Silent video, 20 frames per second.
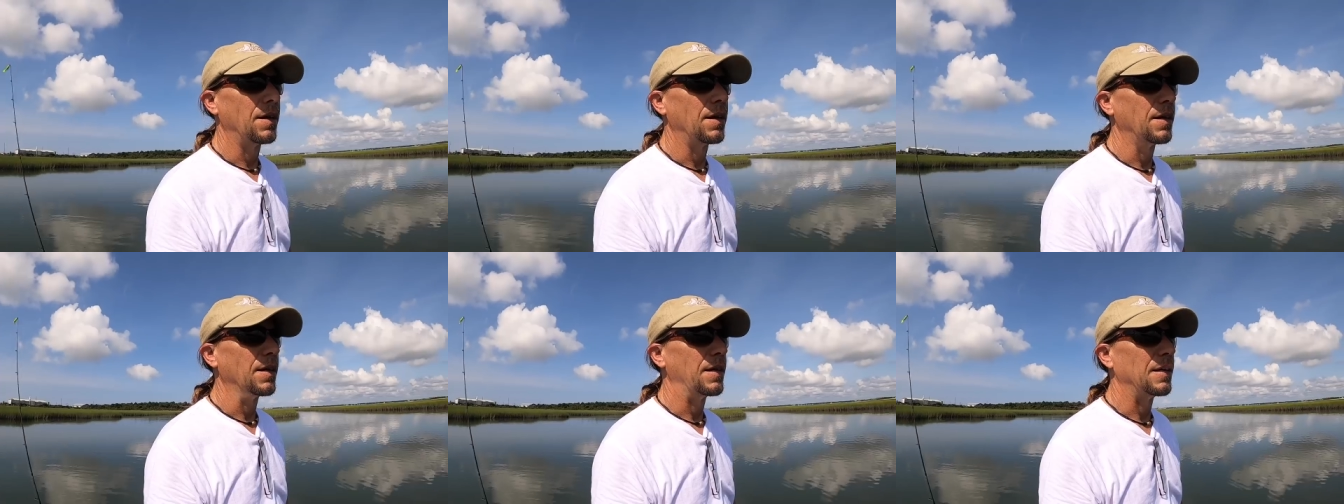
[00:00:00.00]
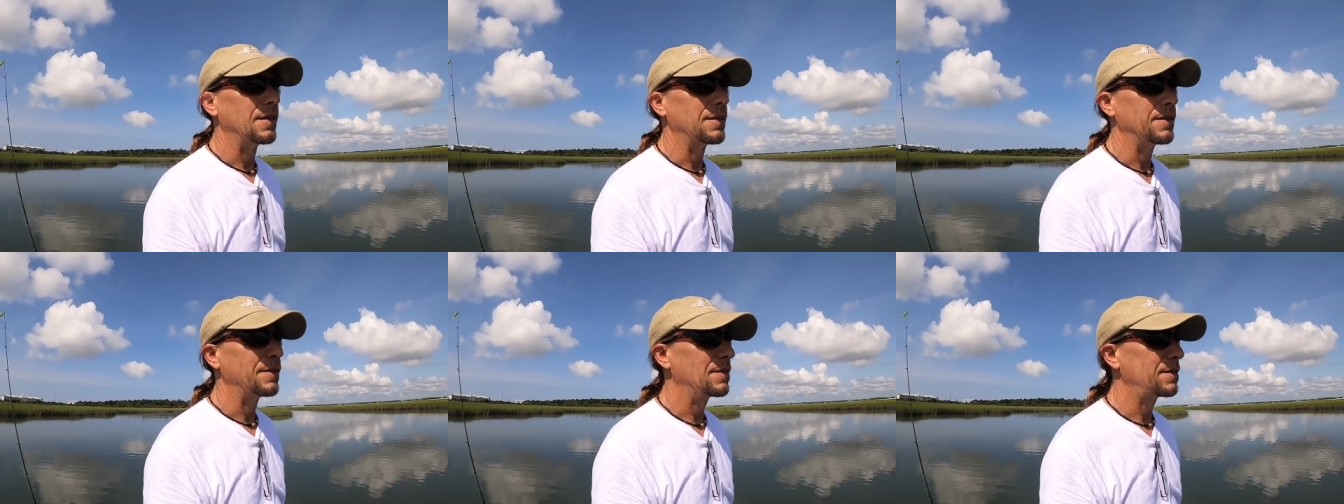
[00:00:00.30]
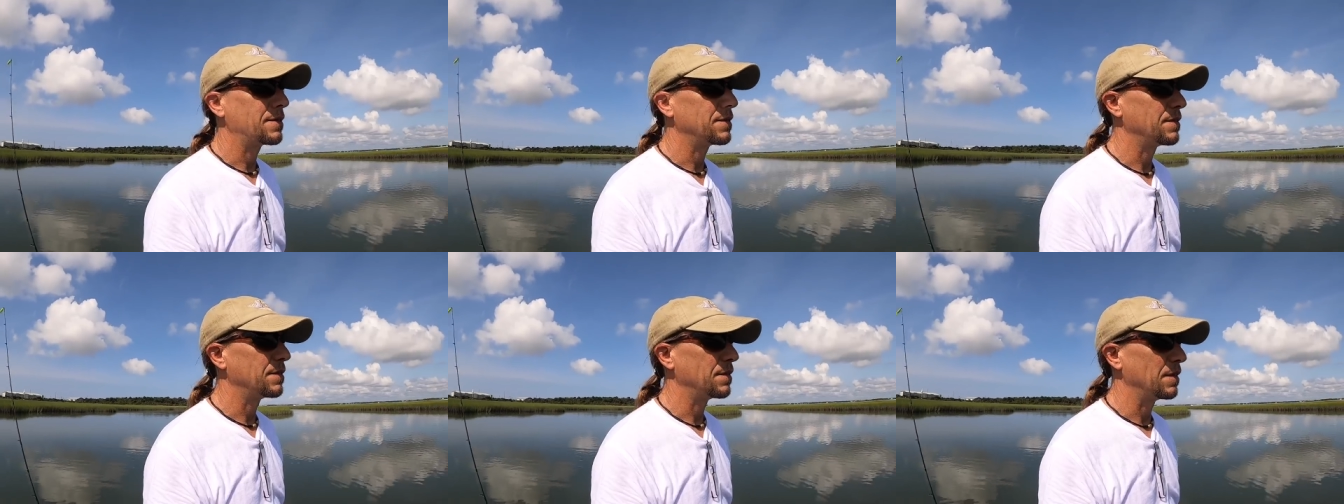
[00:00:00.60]
and
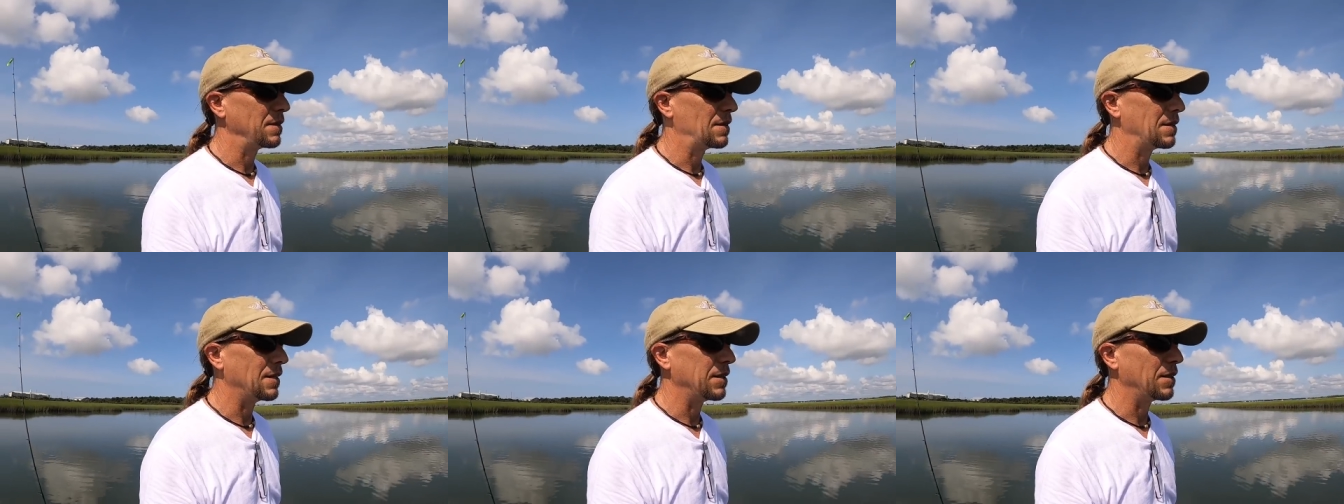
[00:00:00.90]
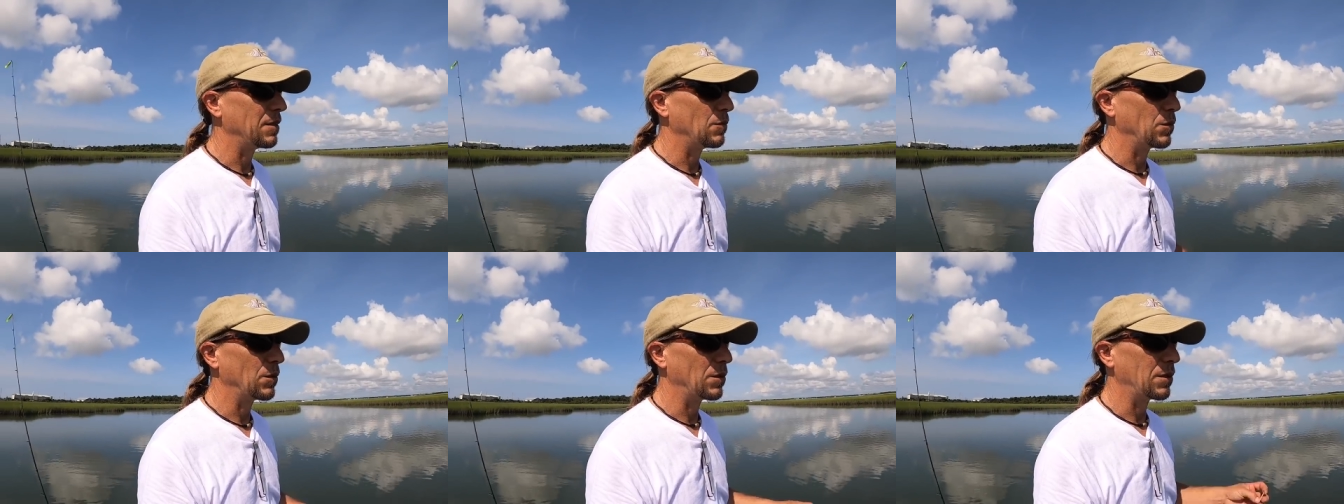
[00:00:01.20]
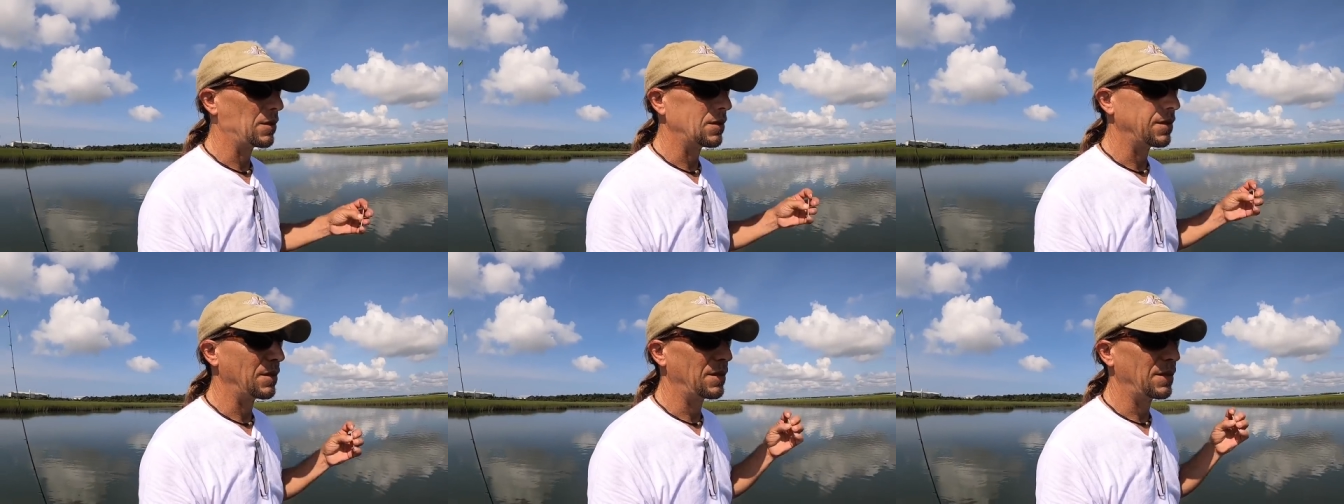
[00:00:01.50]
there
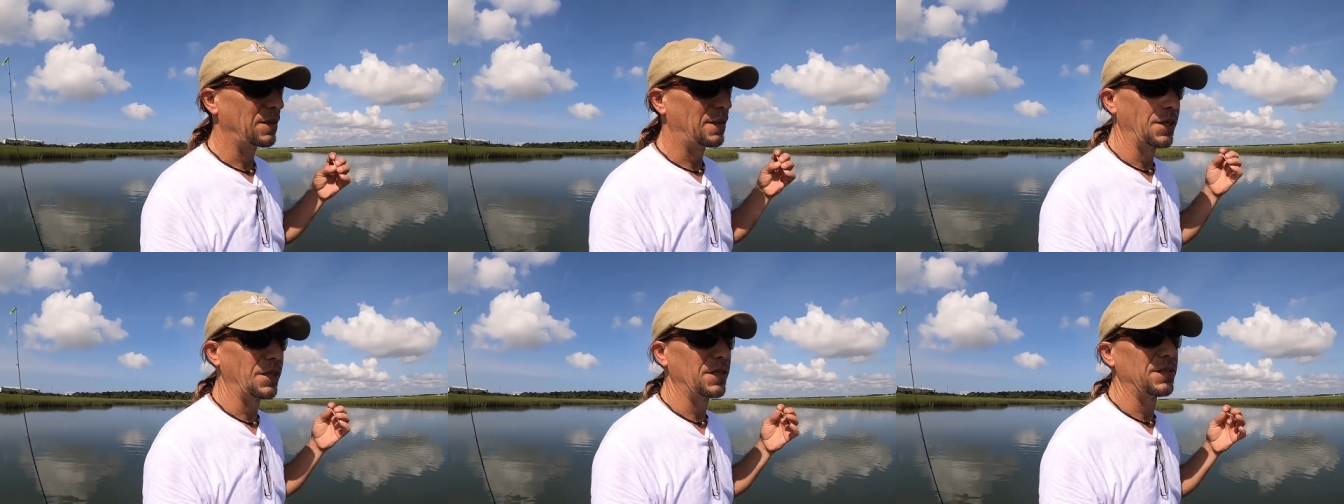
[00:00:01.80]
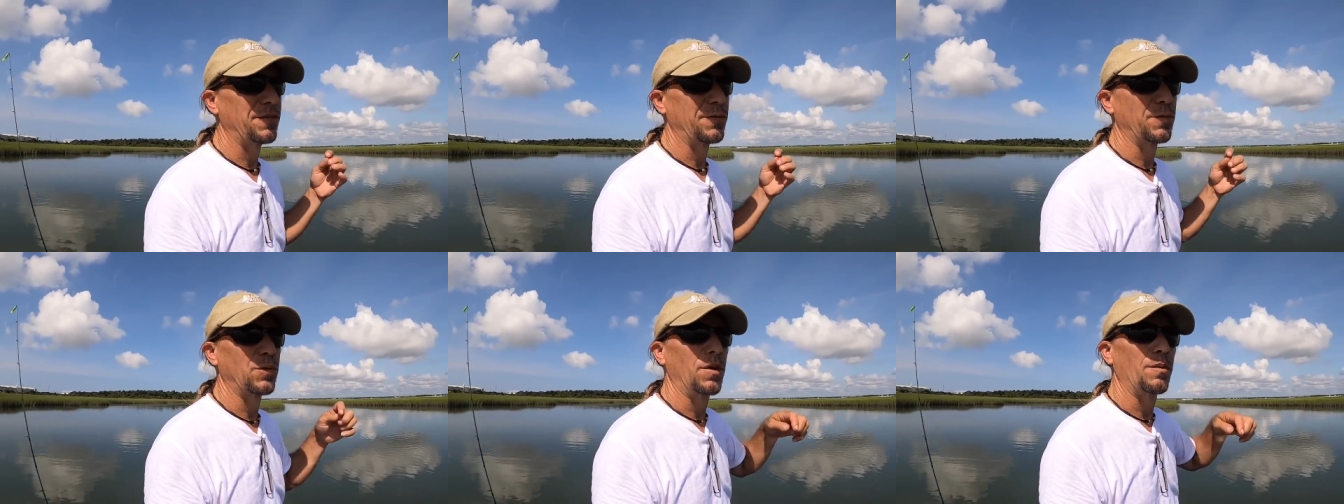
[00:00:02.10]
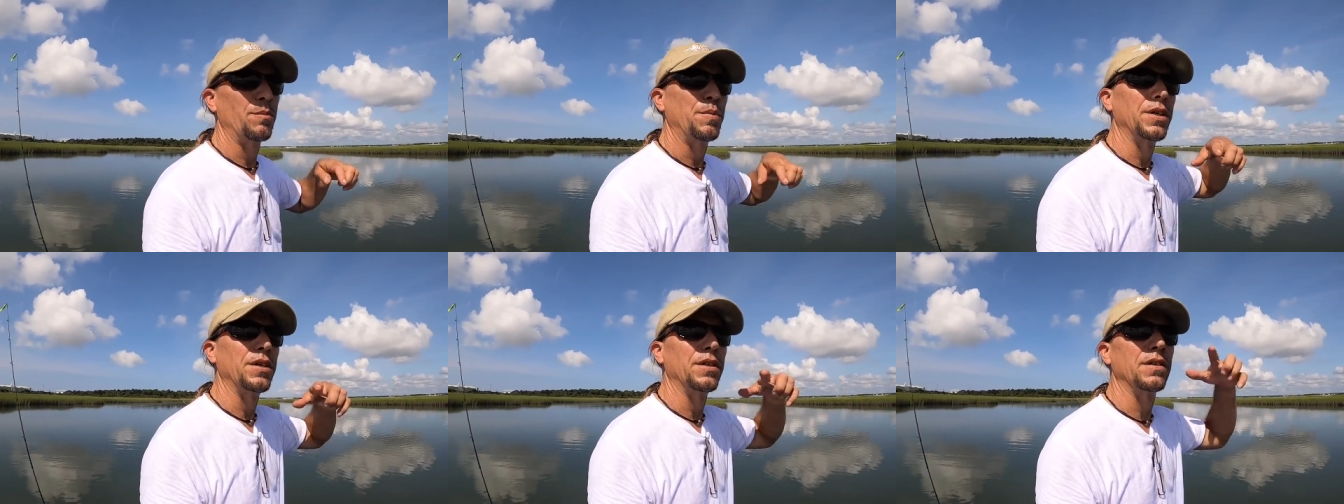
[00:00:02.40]
were plans for
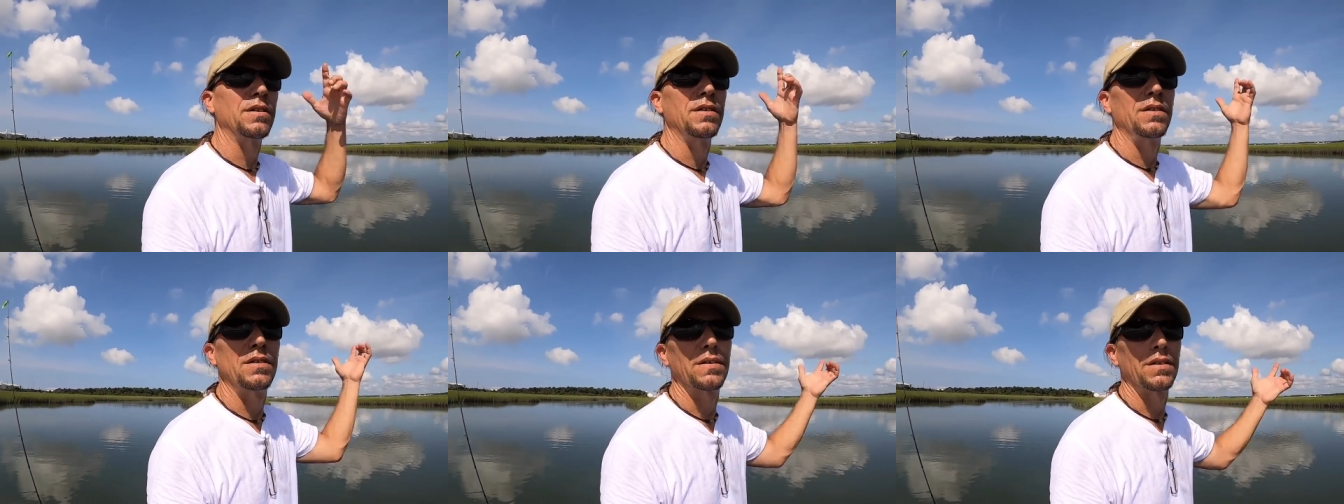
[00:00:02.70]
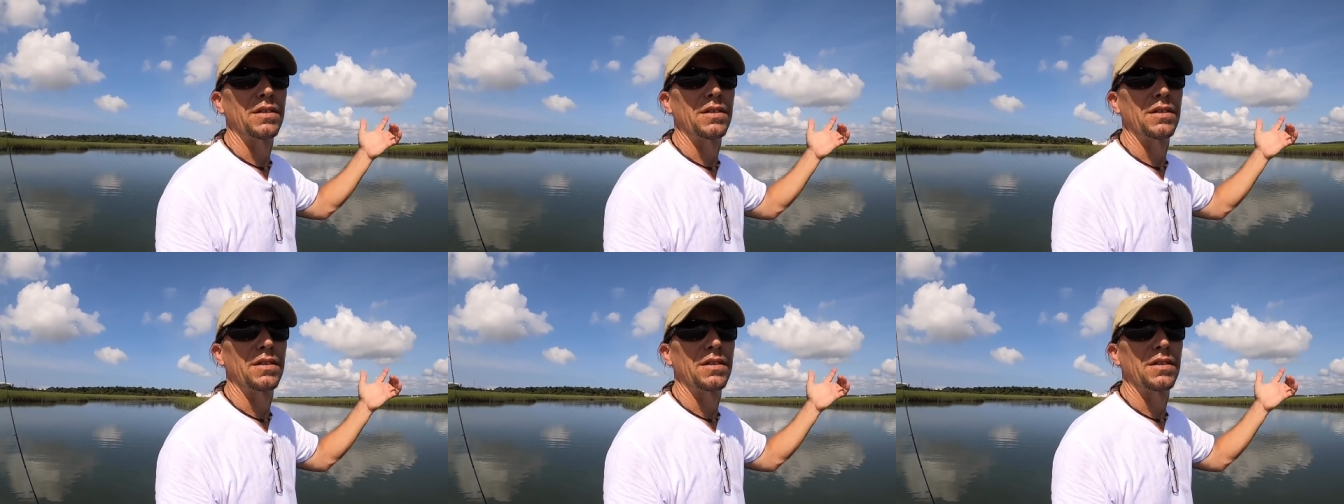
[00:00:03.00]
a big